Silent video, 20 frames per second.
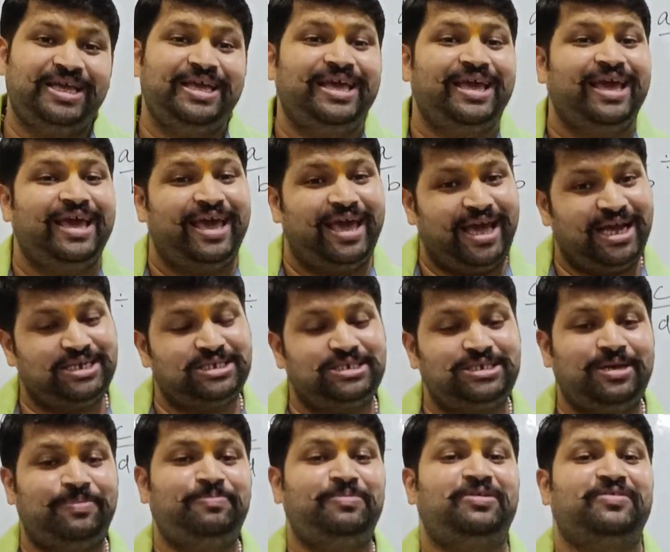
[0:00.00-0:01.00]
except
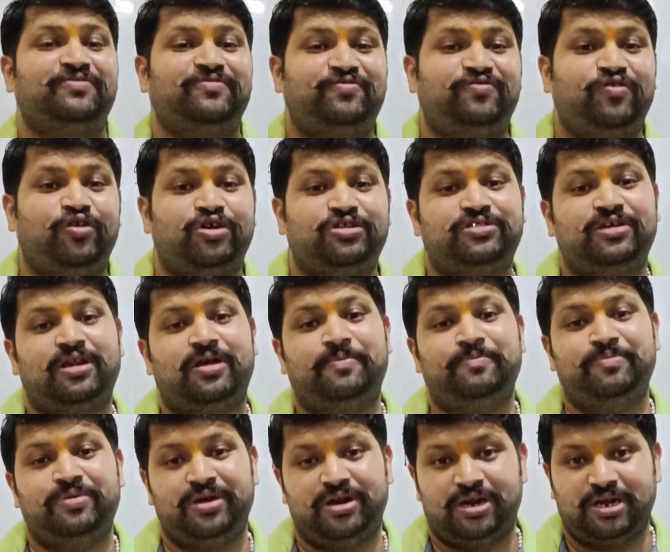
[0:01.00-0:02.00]
for the
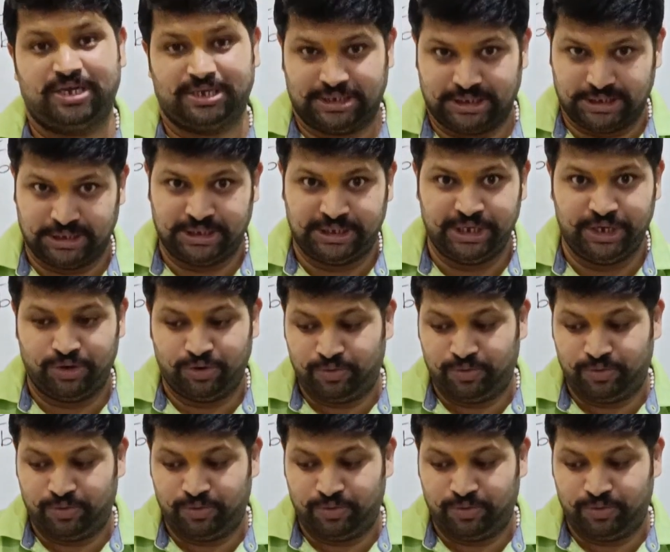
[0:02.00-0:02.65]
number 0.